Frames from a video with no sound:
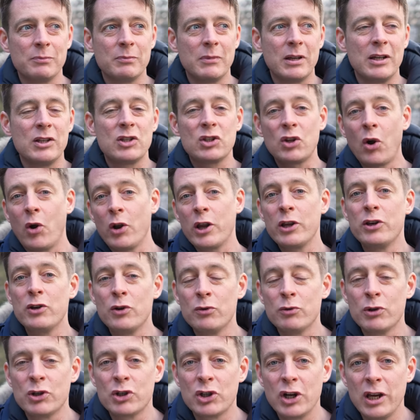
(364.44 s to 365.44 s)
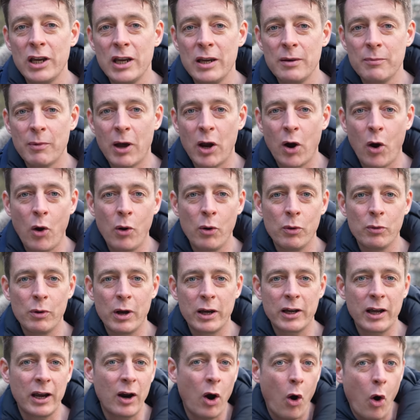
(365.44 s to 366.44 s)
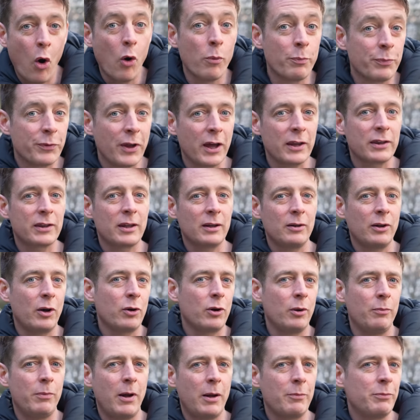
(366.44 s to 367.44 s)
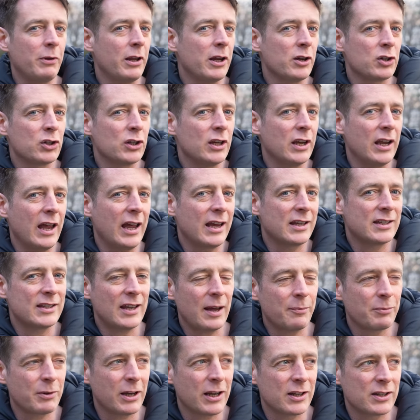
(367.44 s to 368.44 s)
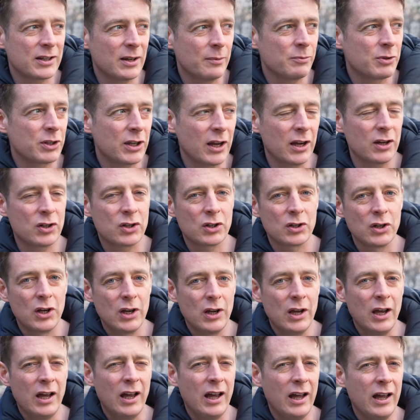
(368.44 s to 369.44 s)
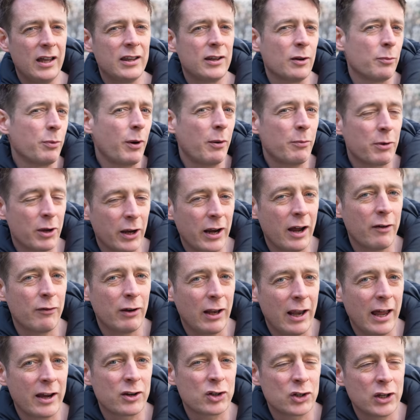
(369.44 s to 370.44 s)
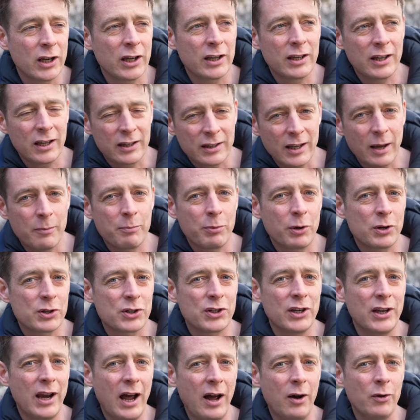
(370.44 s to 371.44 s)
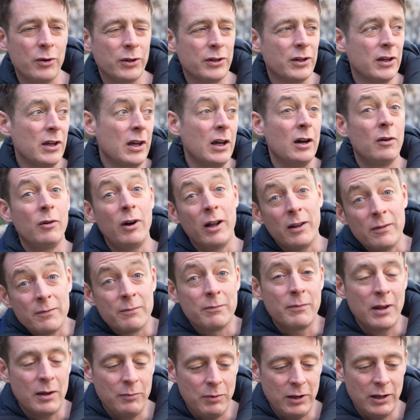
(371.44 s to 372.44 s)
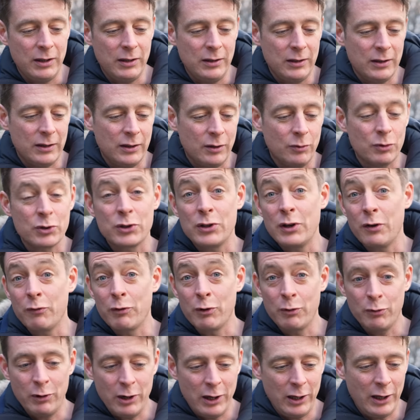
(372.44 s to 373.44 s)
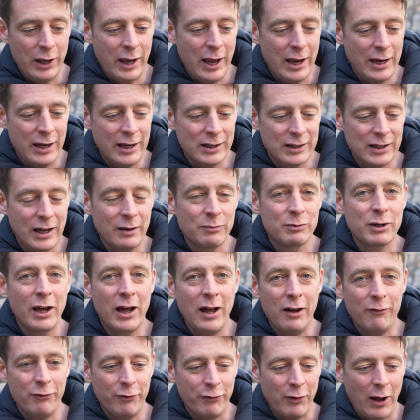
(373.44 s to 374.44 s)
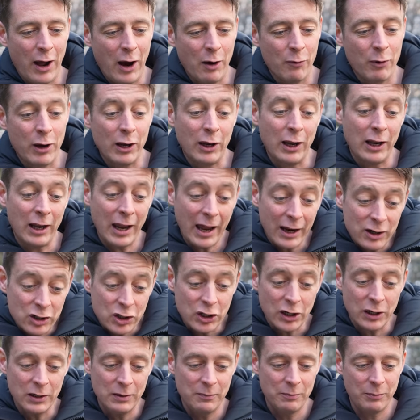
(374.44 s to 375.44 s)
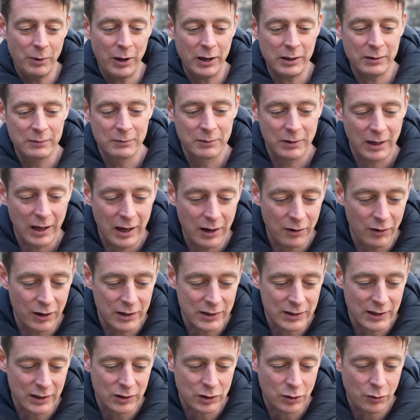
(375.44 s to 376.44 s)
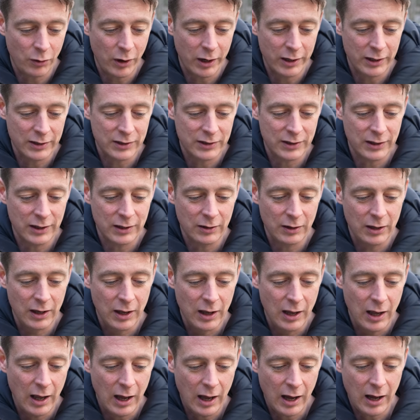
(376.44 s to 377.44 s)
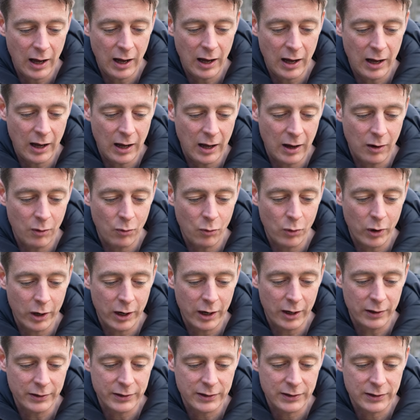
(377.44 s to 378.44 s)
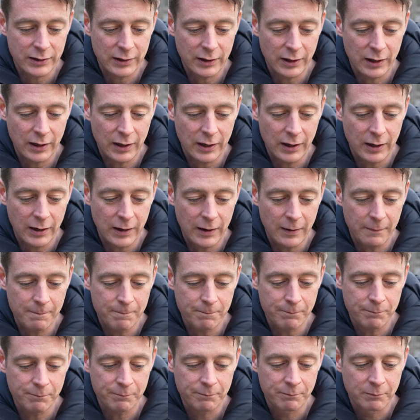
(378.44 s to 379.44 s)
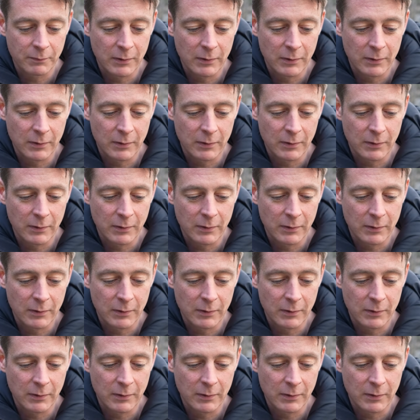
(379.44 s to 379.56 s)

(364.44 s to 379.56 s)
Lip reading: install a new regime, and kind of hope that the local population accept it. At some stage, they're probably going to have an election and kick that person out. Well, maybe there was never really any intent to have a real election, but anyways, let's go on and see what else. Well,